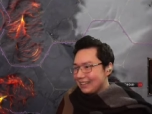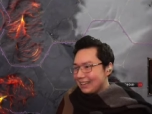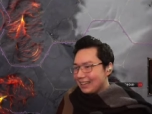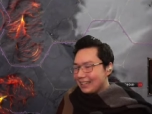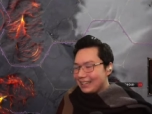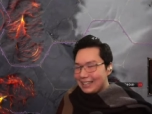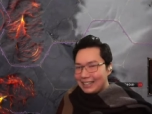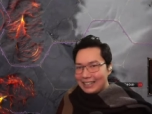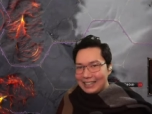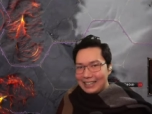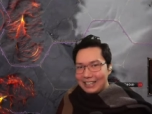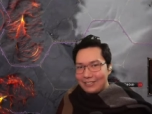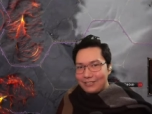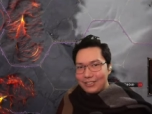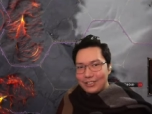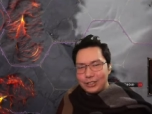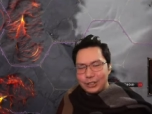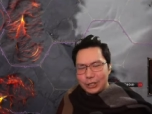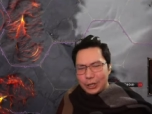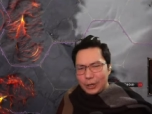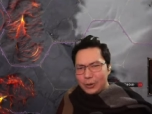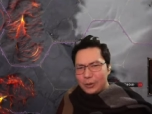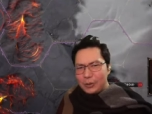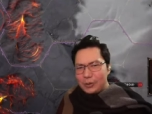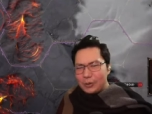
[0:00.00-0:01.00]
And then they give you
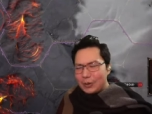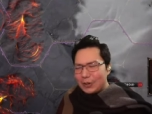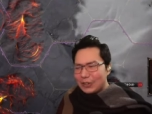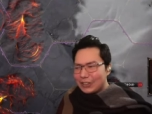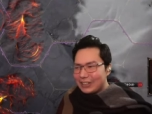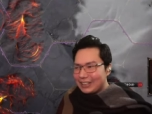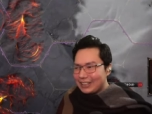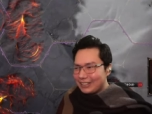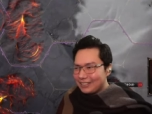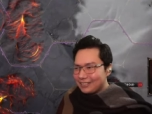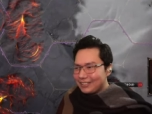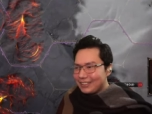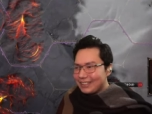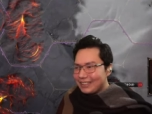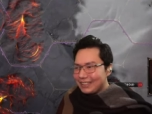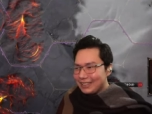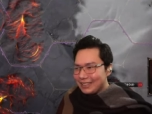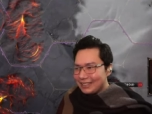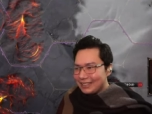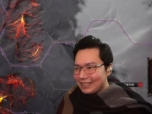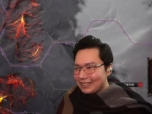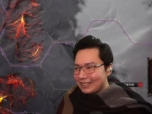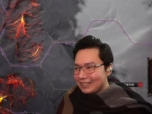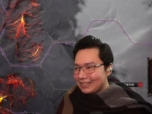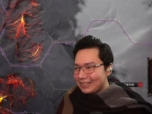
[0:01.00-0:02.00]
two or
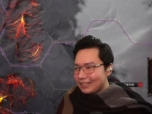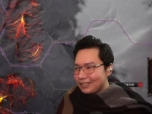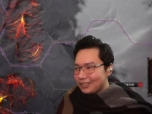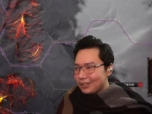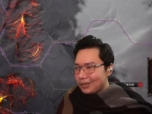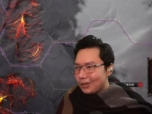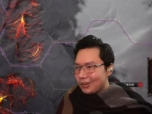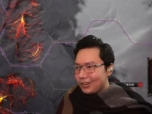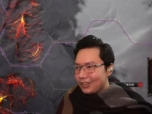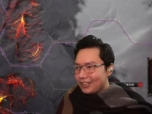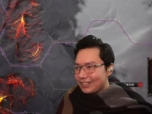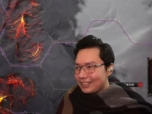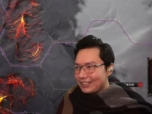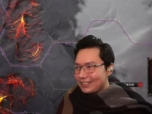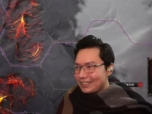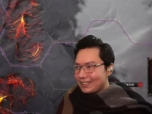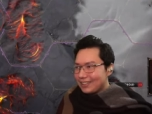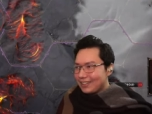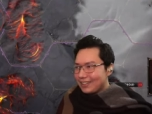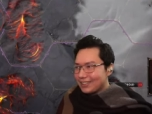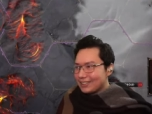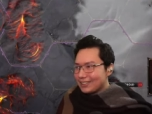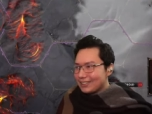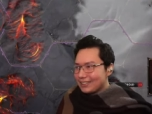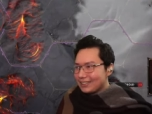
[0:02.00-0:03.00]
three order
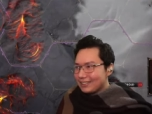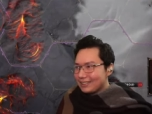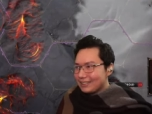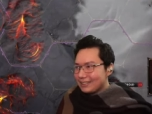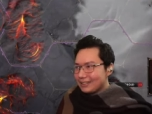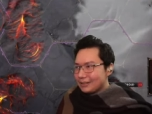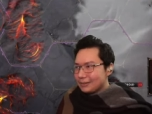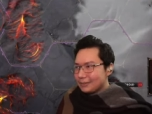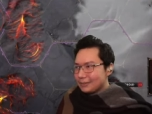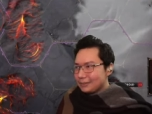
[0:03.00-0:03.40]
slots.